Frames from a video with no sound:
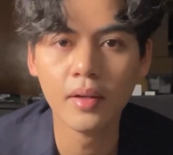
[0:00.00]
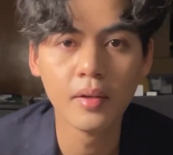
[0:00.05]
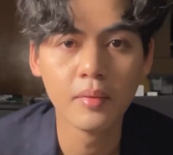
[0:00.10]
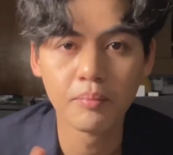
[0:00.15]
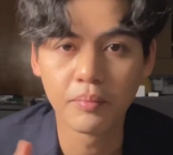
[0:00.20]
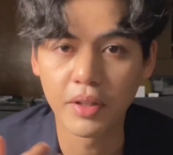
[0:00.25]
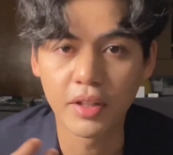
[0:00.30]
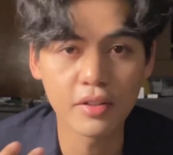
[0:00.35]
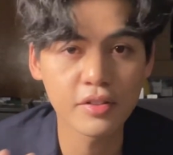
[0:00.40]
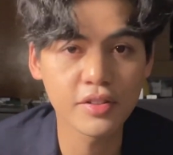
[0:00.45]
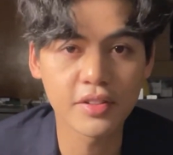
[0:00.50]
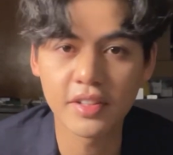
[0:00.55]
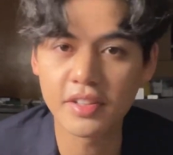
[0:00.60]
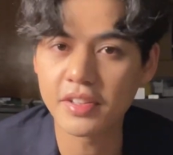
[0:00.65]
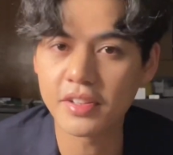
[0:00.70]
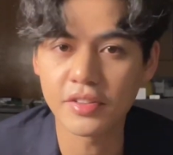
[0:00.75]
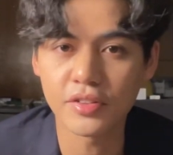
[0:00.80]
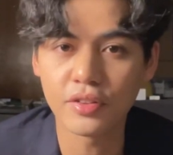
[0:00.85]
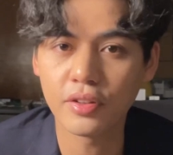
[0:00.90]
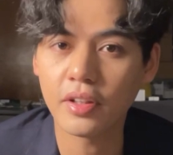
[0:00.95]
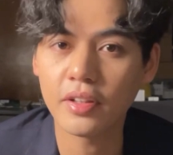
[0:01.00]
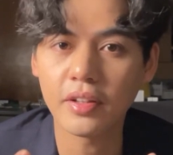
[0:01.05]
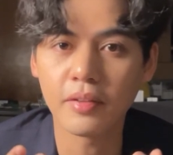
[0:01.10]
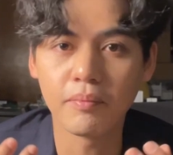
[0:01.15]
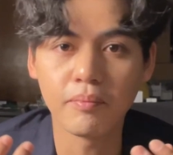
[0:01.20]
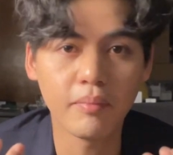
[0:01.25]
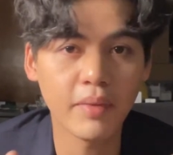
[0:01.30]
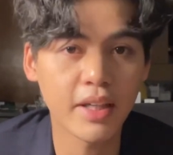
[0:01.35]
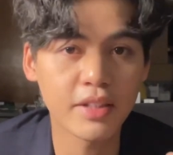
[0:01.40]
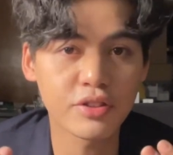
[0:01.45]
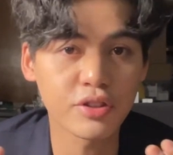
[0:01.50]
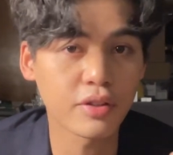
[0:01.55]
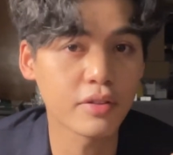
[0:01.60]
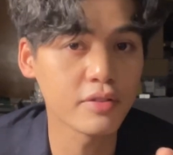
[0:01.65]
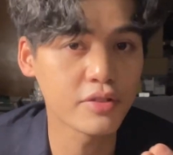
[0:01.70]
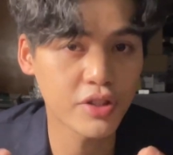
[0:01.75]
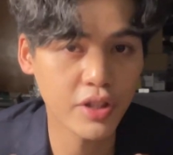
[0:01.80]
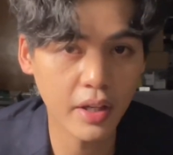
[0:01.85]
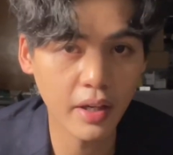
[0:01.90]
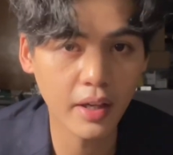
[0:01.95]
Because this is not a magical
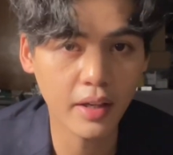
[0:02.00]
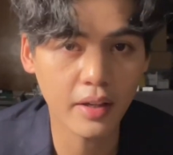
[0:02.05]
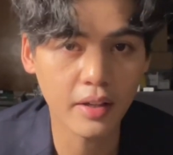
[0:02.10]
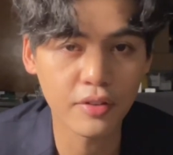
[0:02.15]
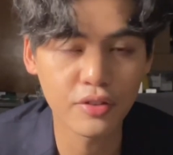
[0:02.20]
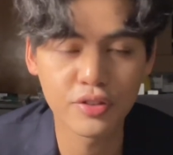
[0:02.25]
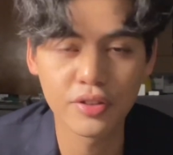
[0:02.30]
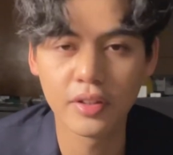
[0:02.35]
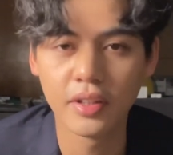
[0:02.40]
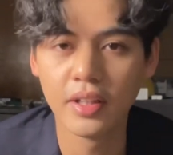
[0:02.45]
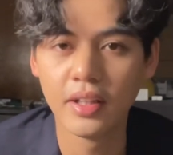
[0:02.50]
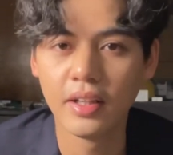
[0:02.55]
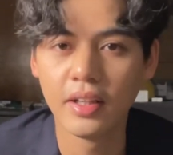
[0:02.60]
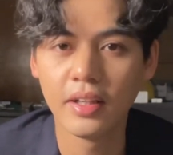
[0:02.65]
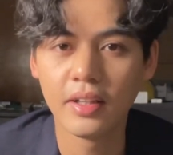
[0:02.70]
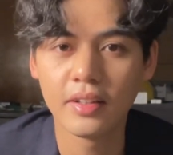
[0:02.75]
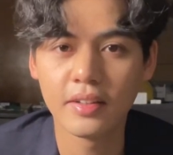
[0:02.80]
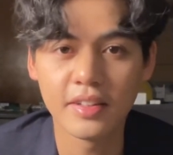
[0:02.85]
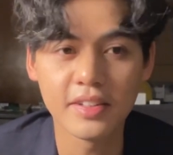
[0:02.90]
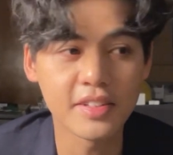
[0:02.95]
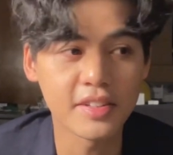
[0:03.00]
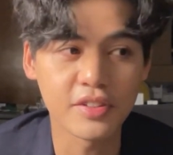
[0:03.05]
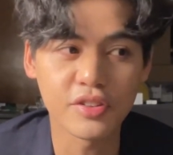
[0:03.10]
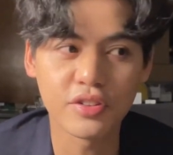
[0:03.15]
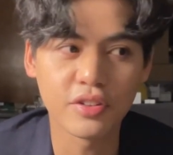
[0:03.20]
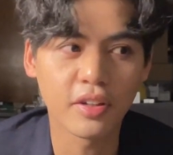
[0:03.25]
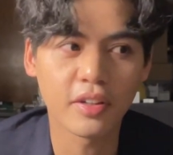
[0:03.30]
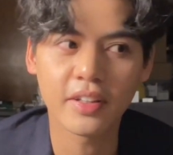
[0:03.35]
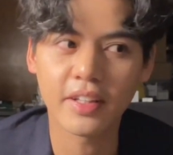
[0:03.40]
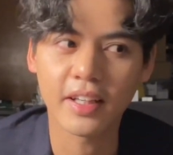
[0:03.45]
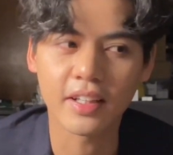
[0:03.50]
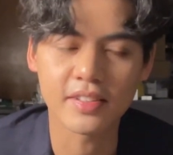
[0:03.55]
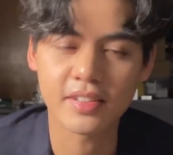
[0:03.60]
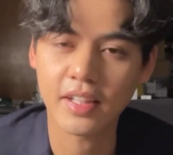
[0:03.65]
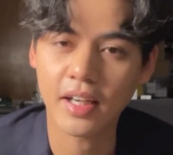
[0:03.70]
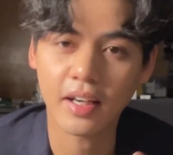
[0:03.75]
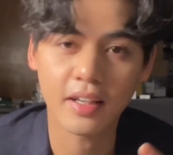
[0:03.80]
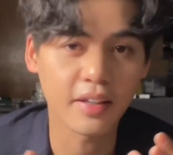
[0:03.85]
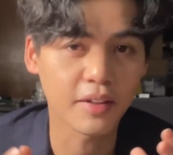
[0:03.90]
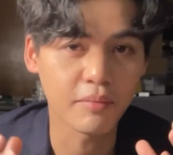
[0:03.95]
change, this is not
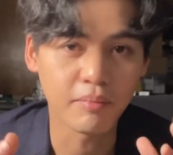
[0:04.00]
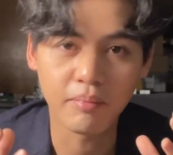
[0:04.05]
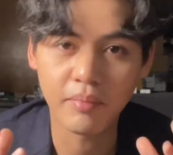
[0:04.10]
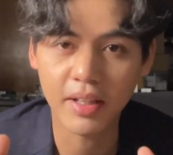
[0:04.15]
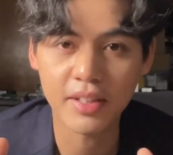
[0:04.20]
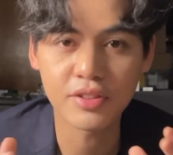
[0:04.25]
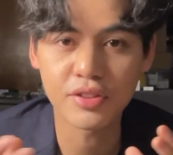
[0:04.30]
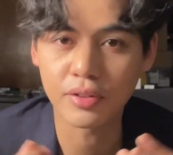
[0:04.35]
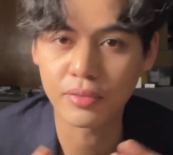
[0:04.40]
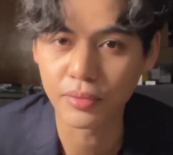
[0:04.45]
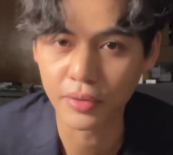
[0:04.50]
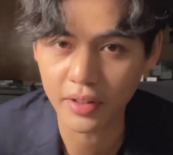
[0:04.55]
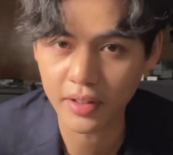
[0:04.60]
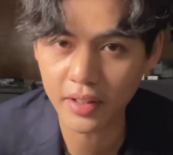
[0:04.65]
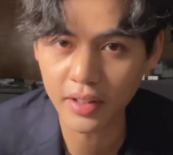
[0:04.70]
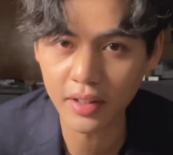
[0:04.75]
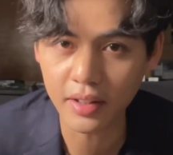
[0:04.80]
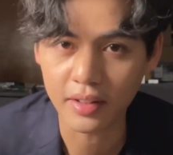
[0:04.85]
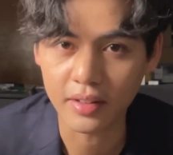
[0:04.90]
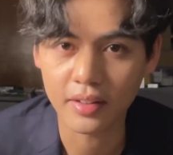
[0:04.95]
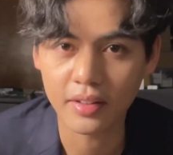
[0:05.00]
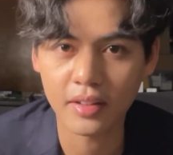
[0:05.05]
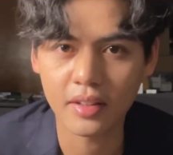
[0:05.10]
exactly a magic routine.